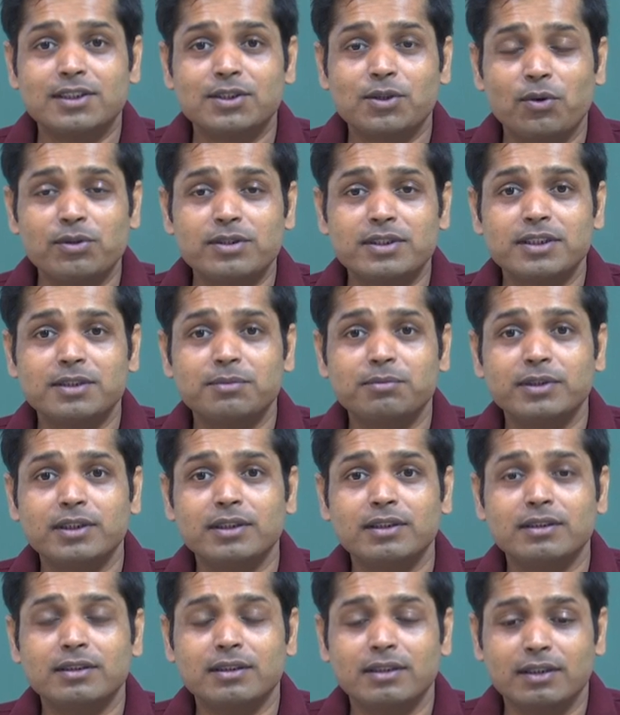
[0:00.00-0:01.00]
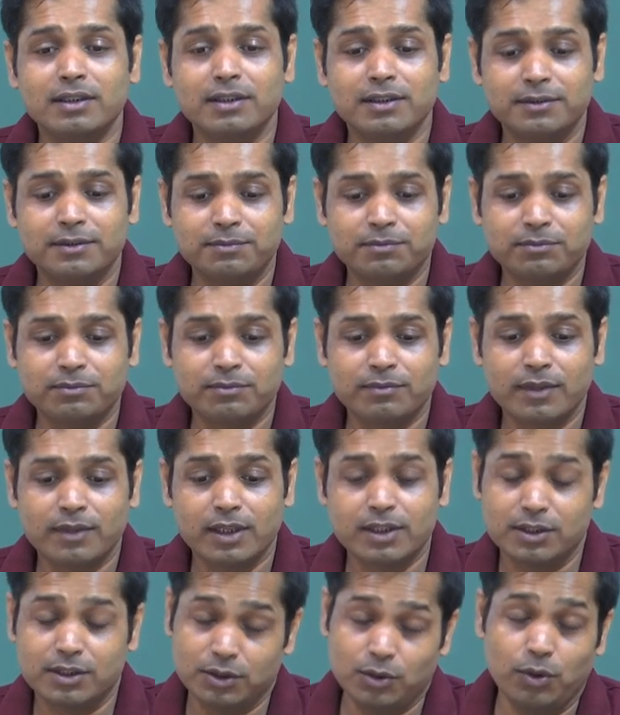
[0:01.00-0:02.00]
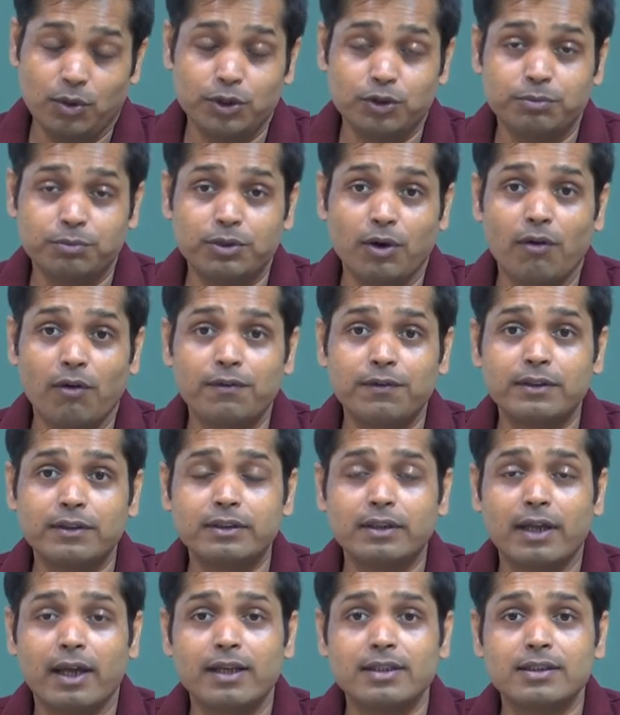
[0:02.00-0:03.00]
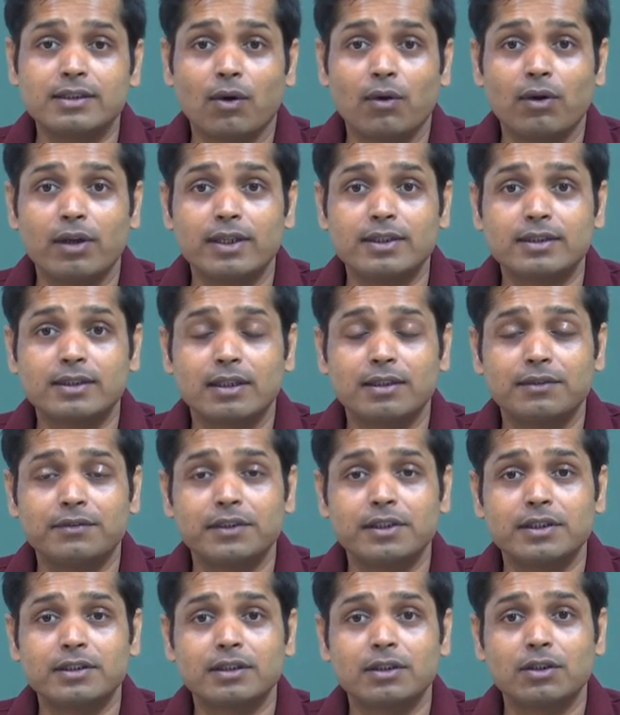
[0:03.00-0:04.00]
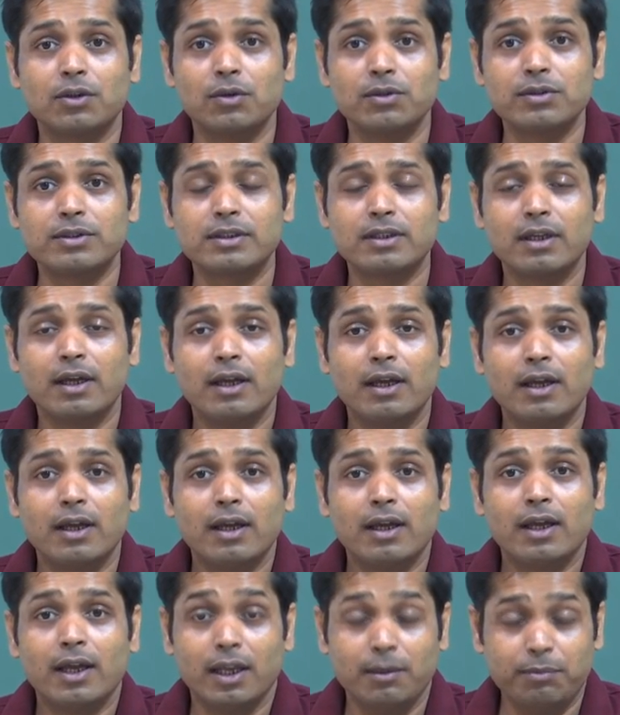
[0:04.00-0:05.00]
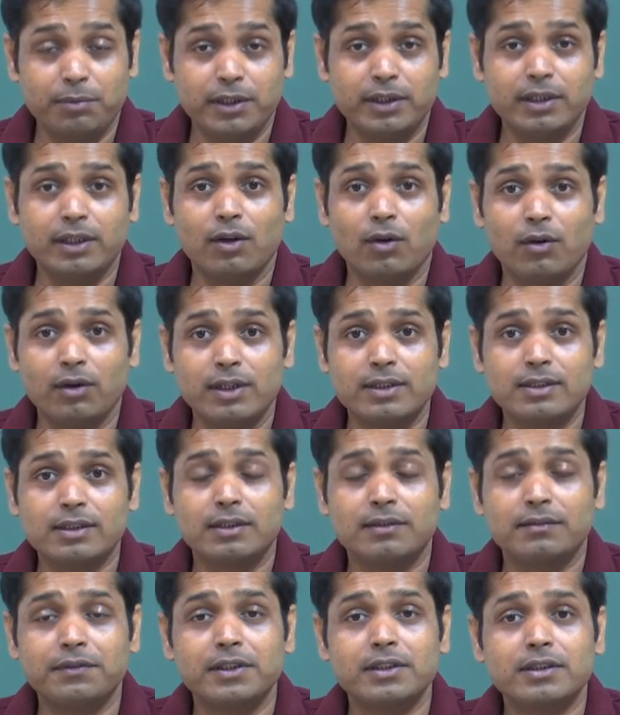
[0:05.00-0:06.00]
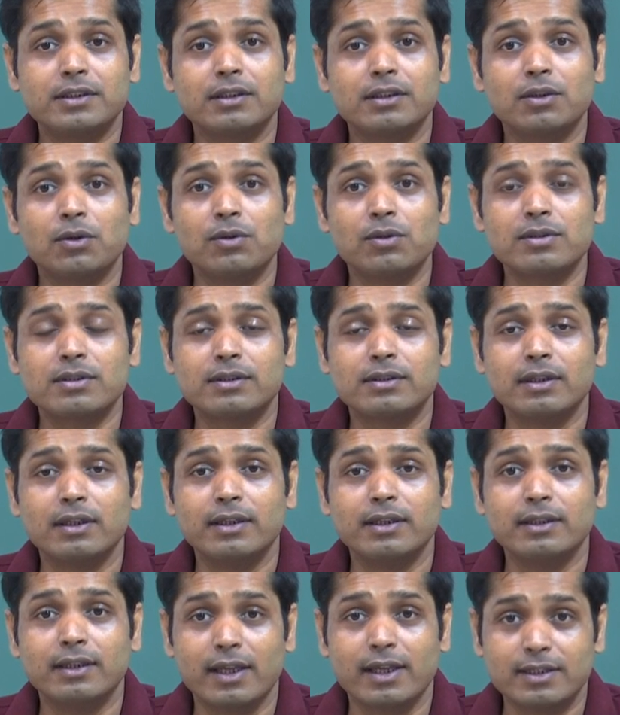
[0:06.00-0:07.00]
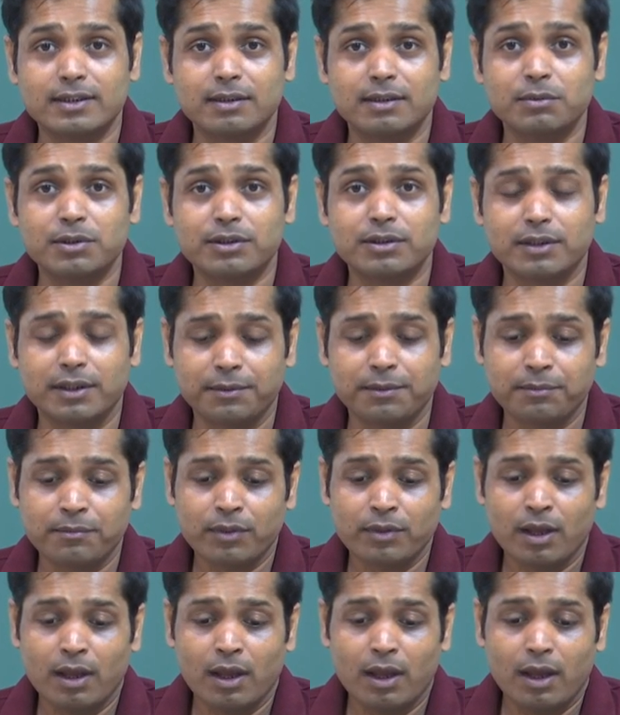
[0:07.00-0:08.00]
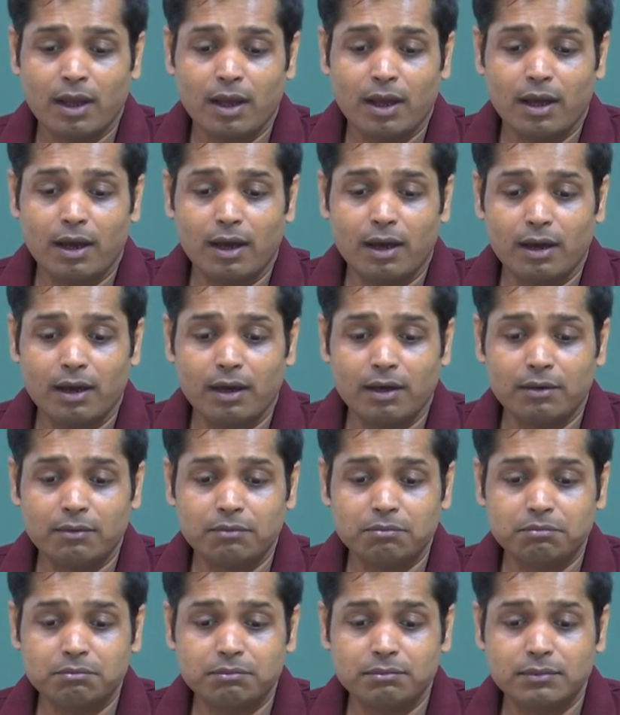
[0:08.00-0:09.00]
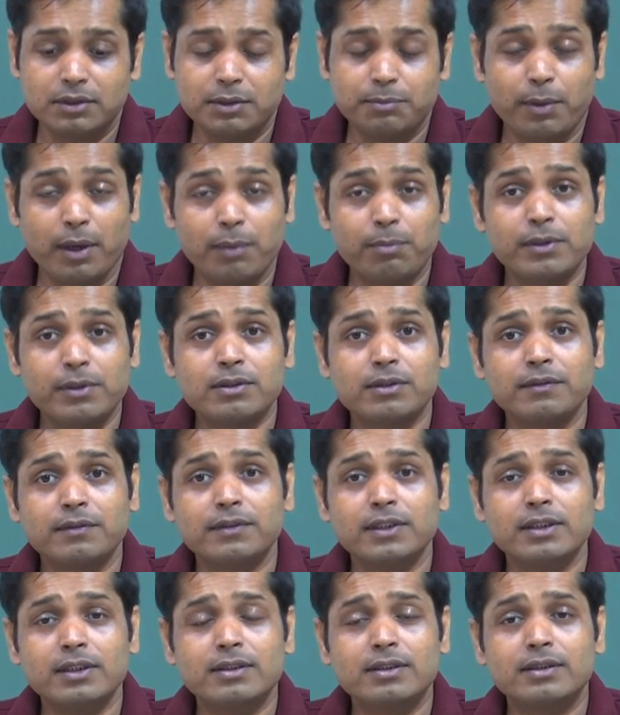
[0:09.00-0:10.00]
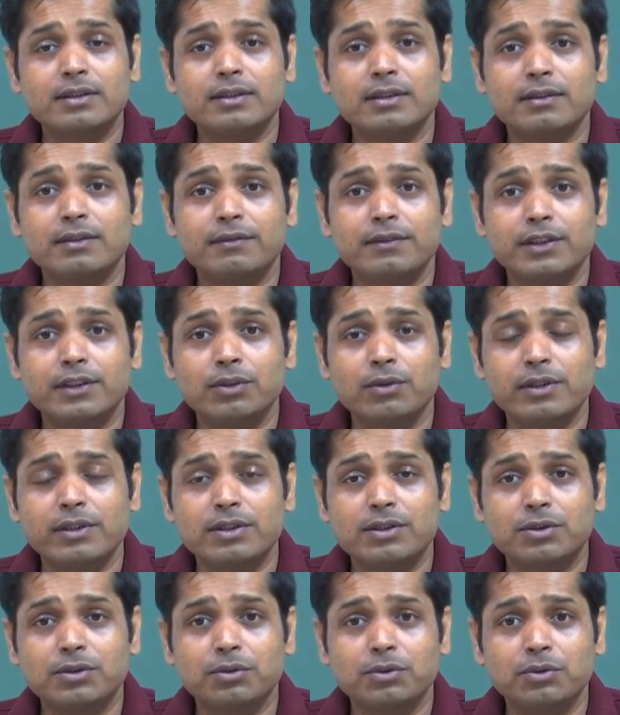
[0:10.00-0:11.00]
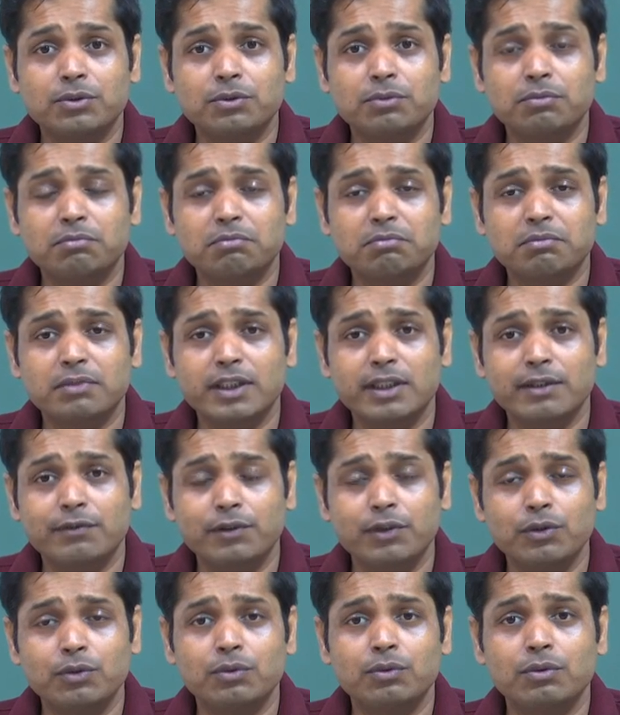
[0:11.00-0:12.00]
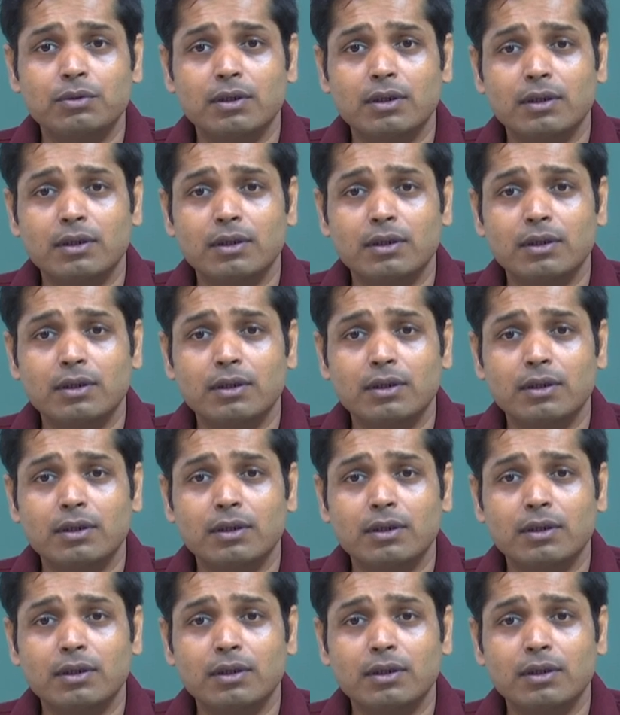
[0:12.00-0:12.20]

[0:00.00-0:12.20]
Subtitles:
course is going to be offered as online certification course, NPTEL online certification course in the next semester. The purpose of this video is to give you